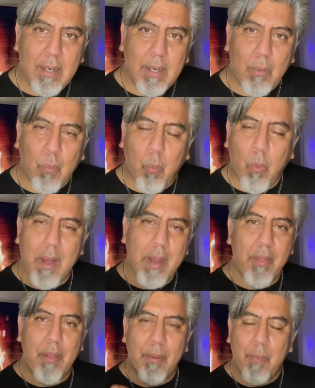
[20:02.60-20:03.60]
One of
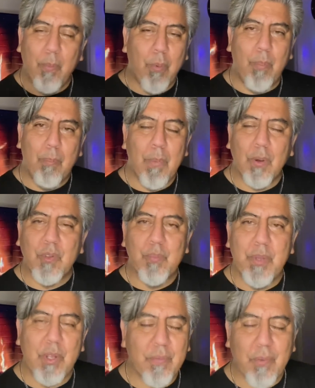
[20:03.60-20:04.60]
the most
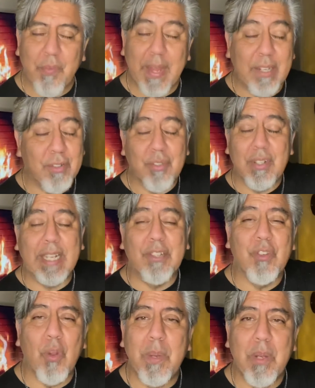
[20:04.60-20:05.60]
beautiful things, there's like
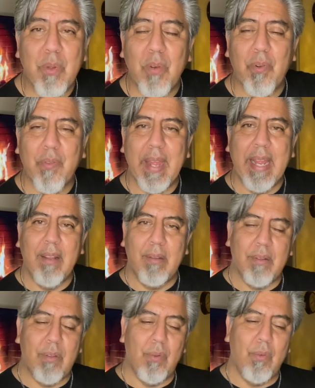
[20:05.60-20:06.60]
so many beautiful things
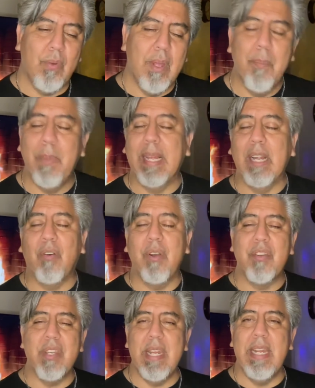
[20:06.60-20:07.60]
to being a
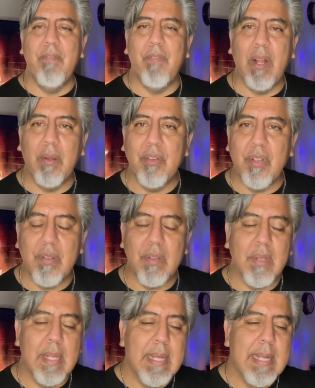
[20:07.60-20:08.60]
Christian and following Jesus,
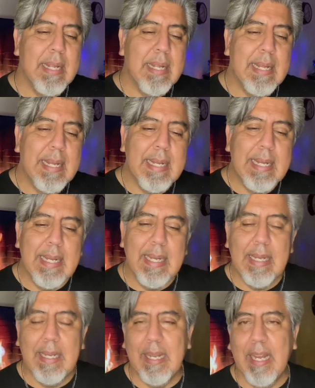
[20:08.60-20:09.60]

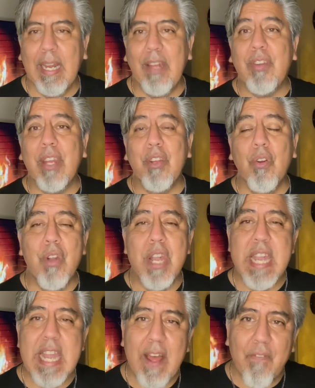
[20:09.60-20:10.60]
is that you're
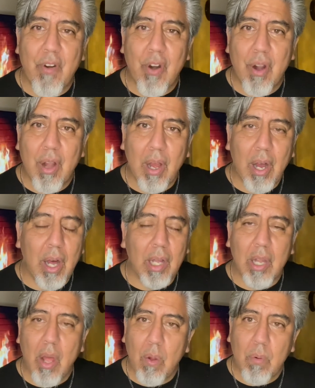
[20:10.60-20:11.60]
never
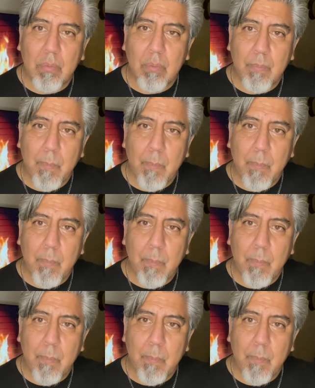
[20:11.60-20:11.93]
alone.